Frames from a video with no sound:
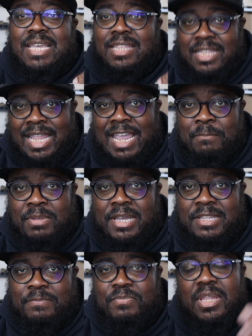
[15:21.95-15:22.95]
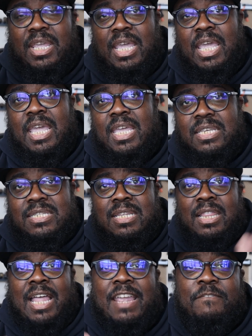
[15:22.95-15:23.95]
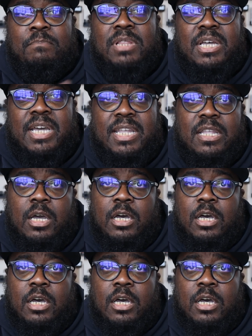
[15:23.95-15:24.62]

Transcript: The like button is the lifeblood